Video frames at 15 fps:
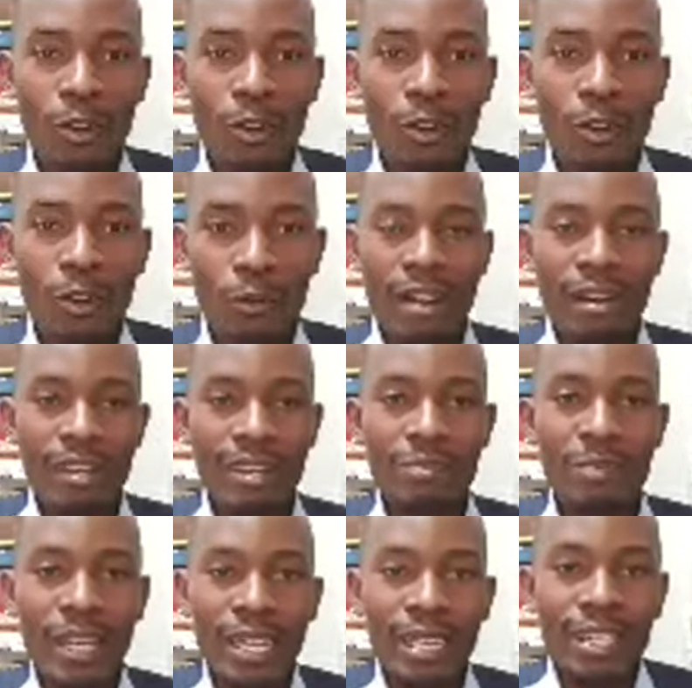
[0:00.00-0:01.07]
but
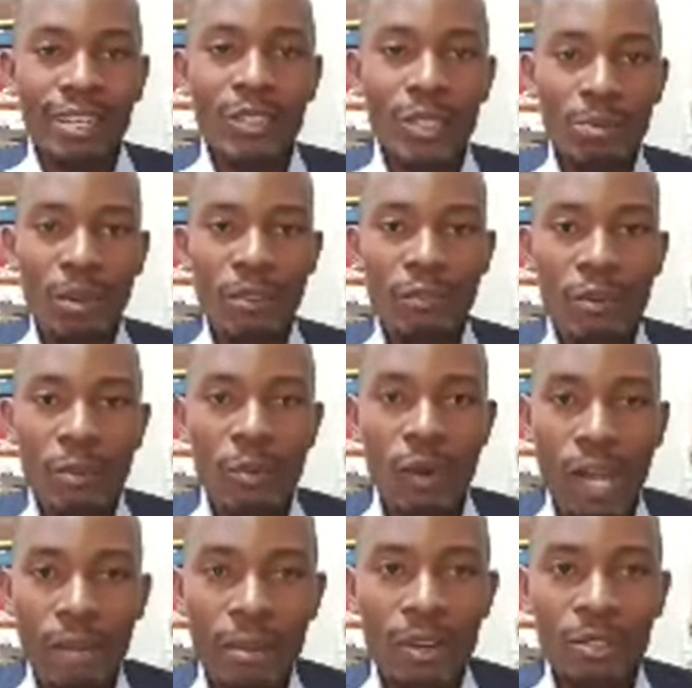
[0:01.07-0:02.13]
I cannot perform. Why?
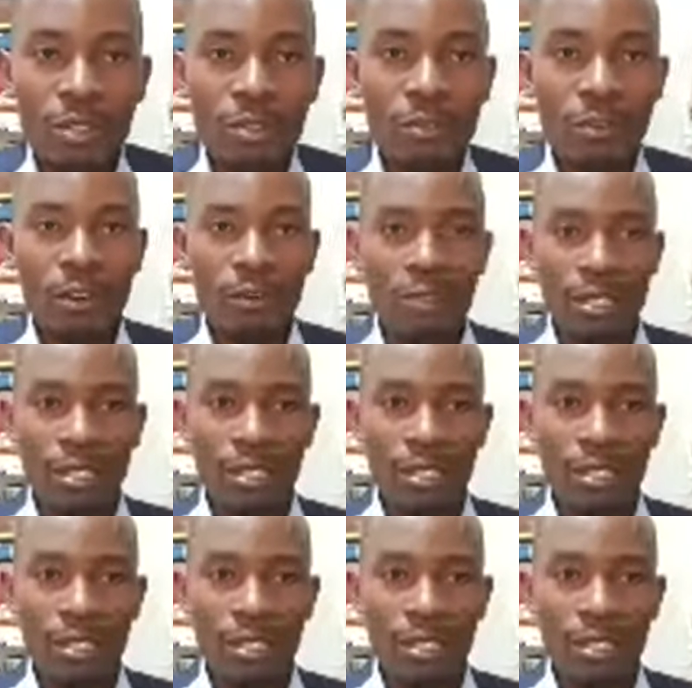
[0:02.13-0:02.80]
Because of COVID.